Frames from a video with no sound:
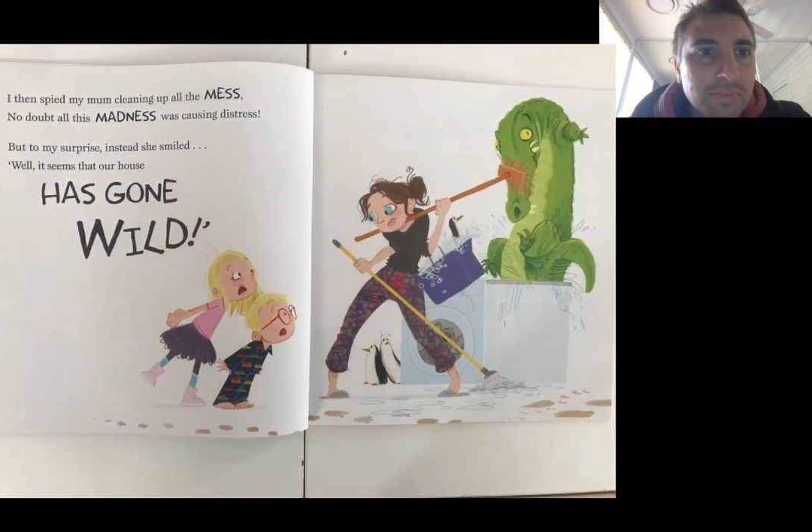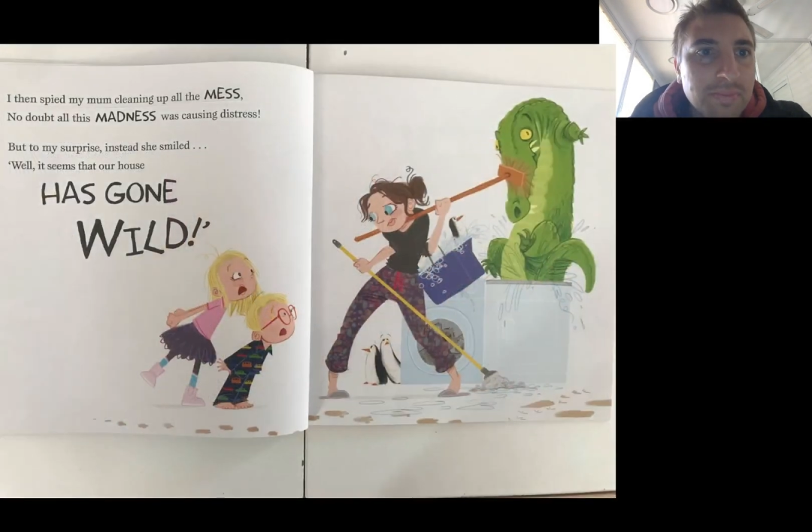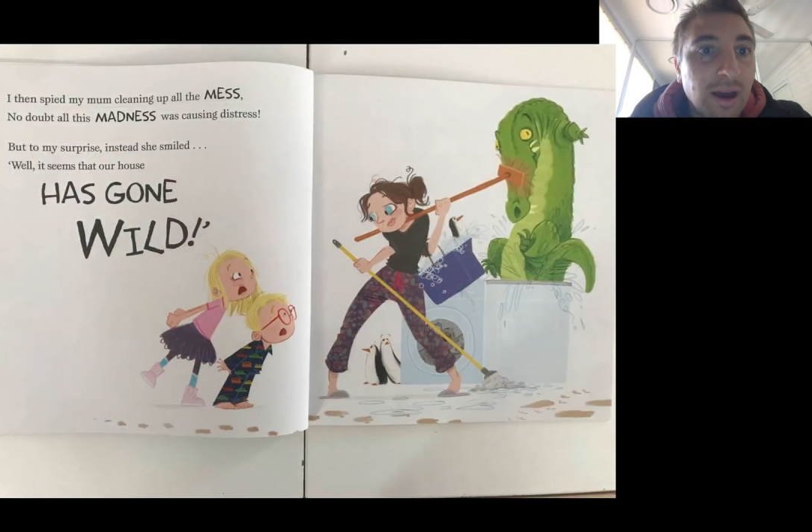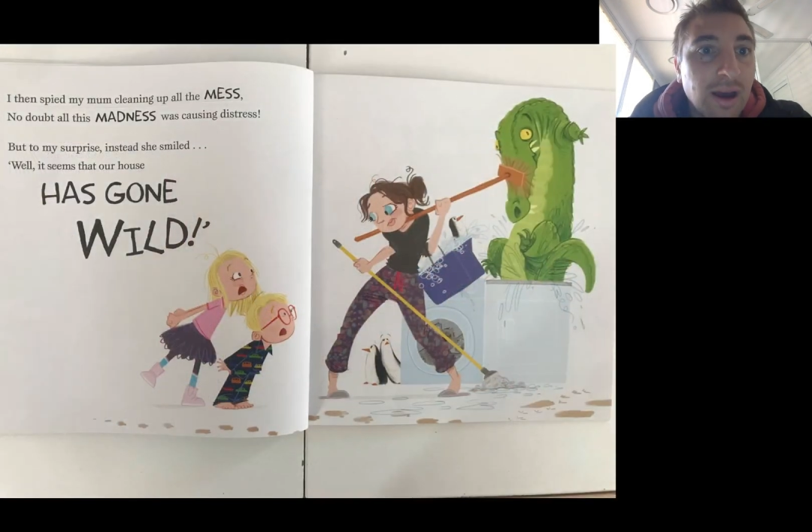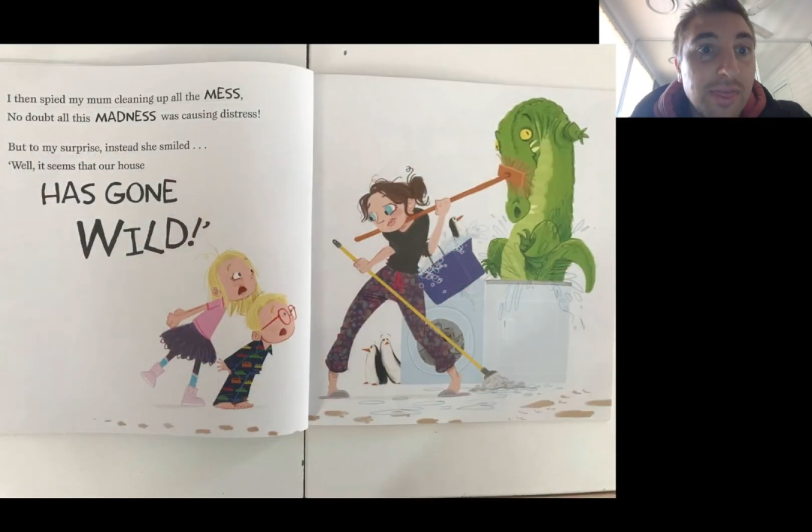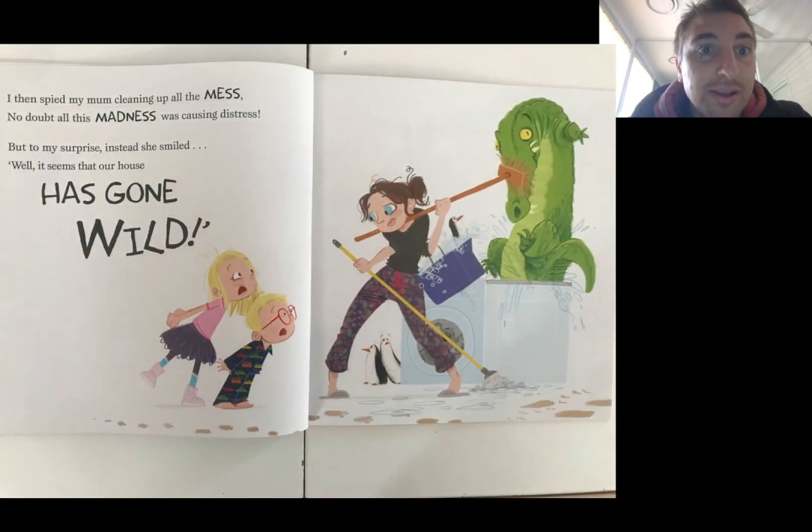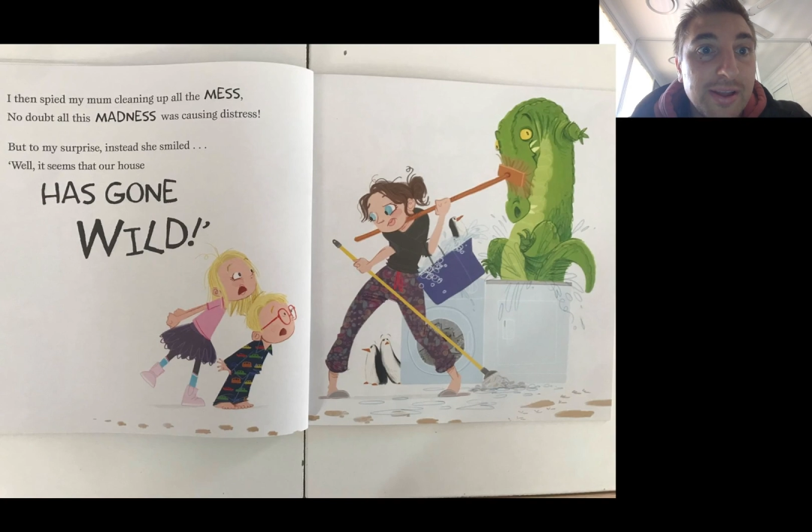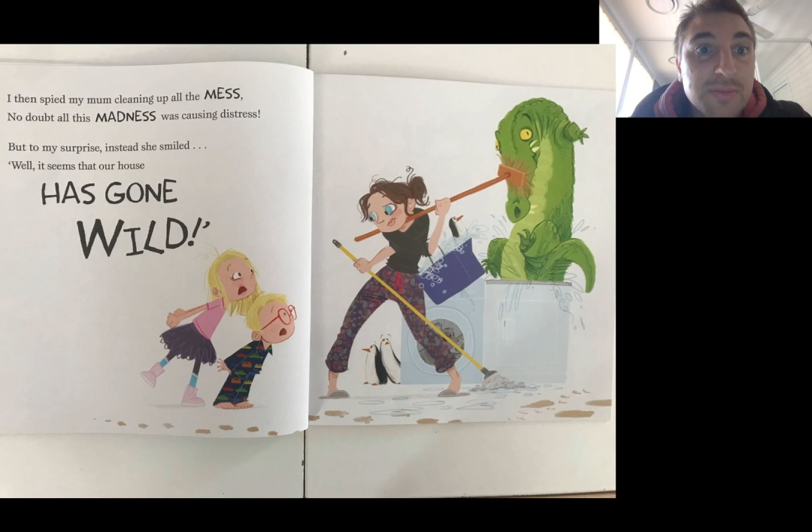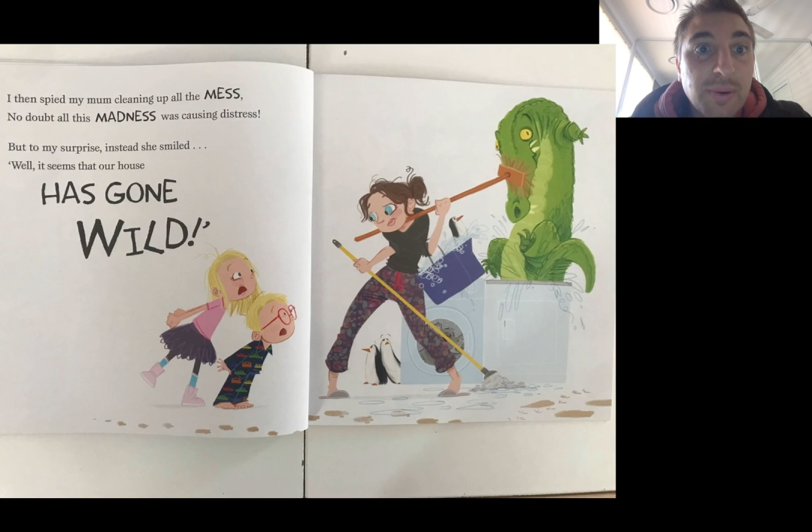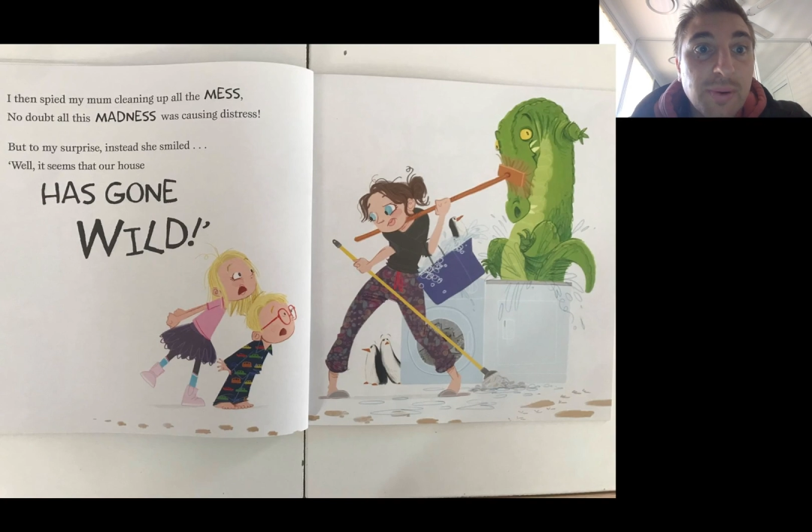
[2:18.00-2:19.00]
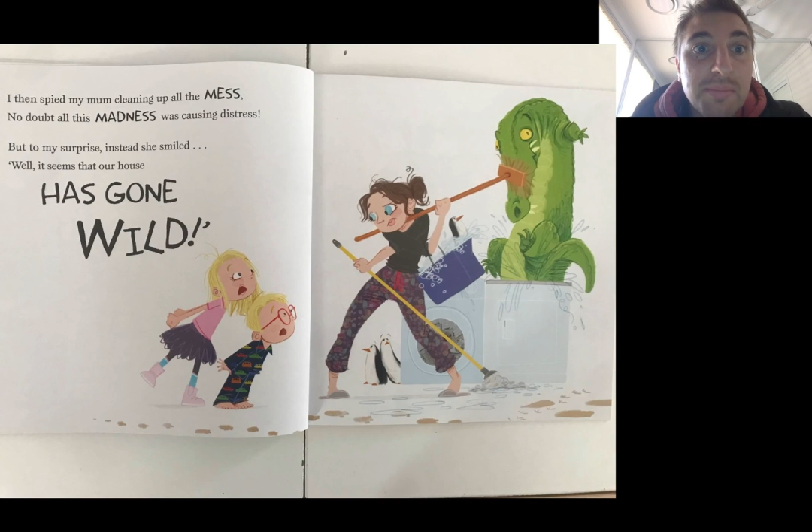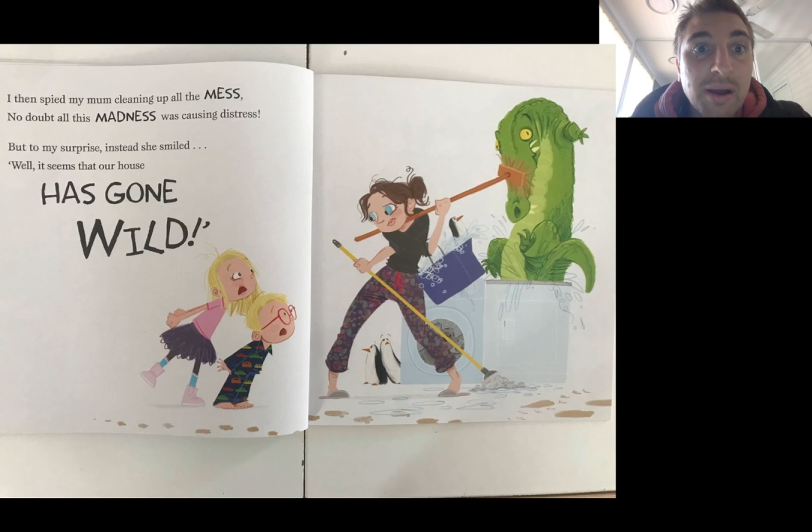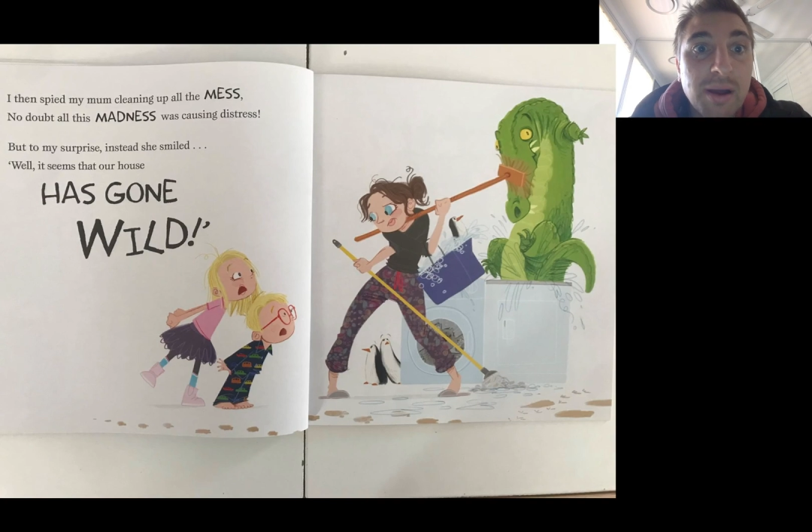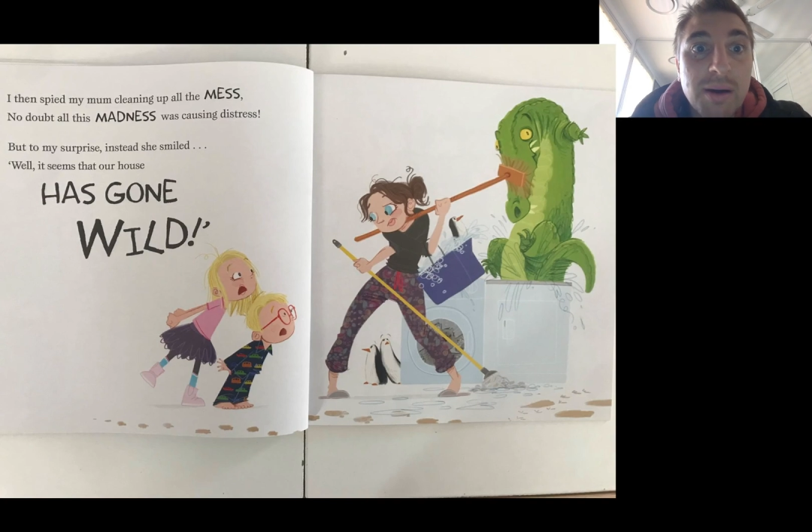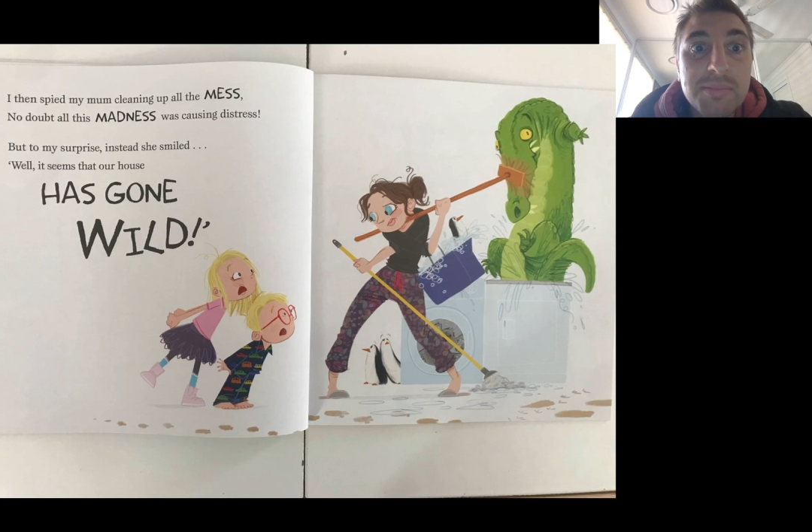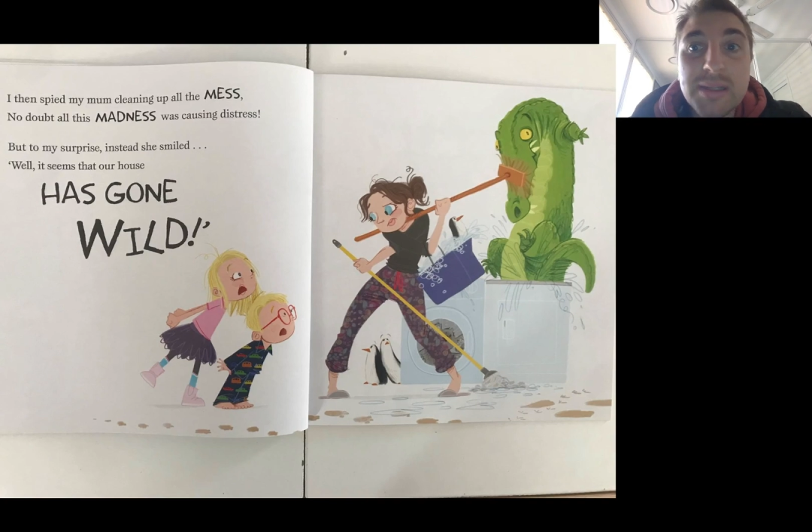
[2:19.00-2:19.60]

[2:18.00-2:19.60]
I then spied my mum